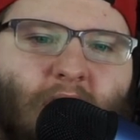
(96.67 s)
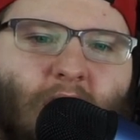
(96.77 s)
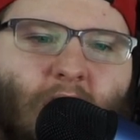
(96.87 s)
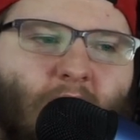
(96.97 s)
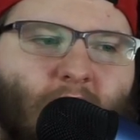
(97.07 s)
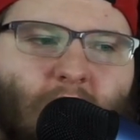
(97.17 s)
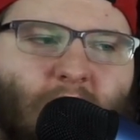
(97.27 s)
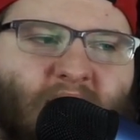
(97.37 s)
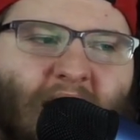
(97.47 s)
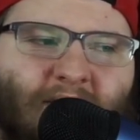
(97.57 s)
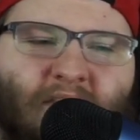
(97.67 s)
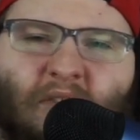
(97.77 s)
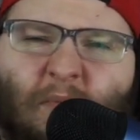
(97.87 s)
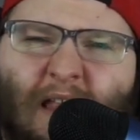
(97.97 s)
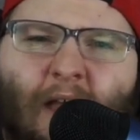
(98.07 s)
Uh, and this this has
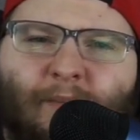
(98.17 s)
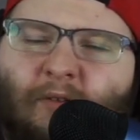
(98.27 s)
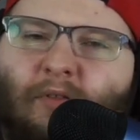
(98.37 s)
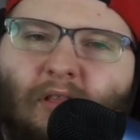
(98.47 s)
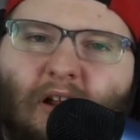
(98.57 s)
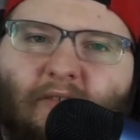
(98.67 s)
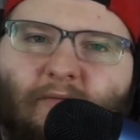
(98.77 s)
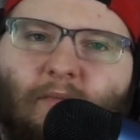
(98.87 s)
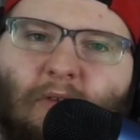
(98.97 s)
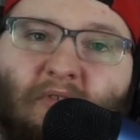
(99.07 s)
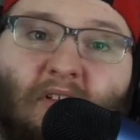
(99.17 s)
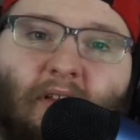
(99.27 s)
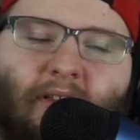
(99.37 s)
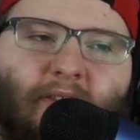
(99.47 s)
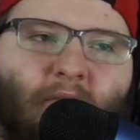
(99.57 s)
been happening with a lot of music
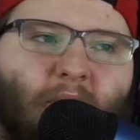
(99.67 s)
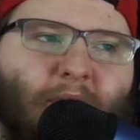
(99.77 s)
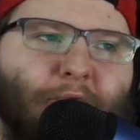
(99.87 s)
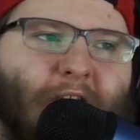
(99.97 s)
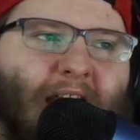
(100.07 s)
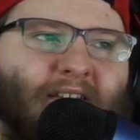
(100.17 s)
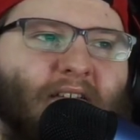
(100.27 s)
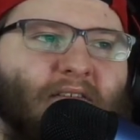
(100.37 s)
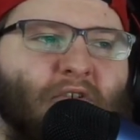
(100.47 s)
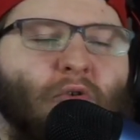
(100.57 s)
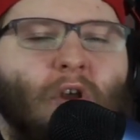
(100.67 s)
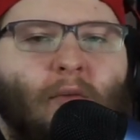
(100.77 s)
lately that we've been reacting to.